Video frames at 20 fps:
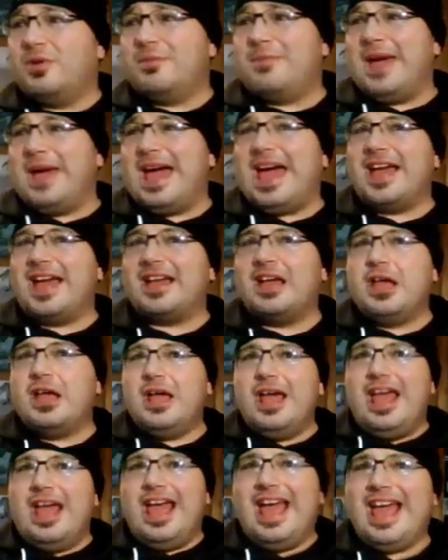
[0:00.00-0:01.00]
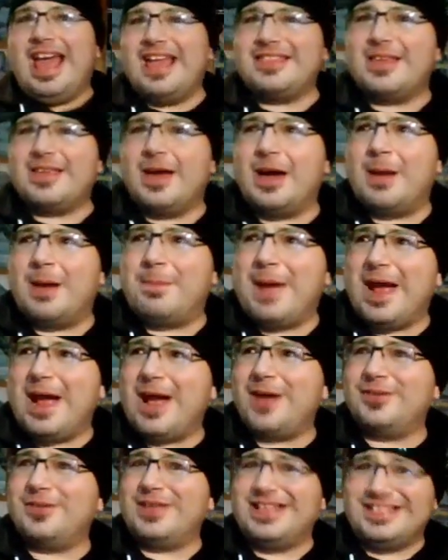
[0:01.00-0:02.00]
in one bag. And
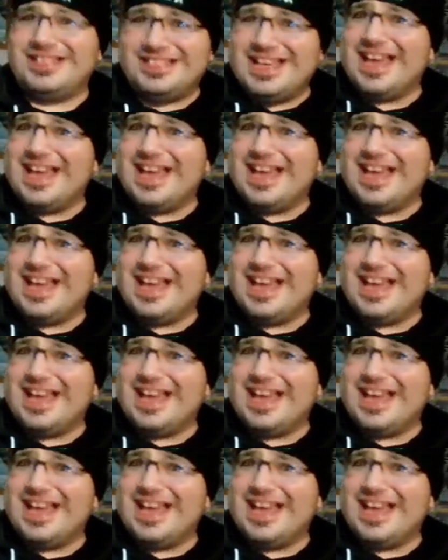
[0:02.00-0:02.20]
apparently,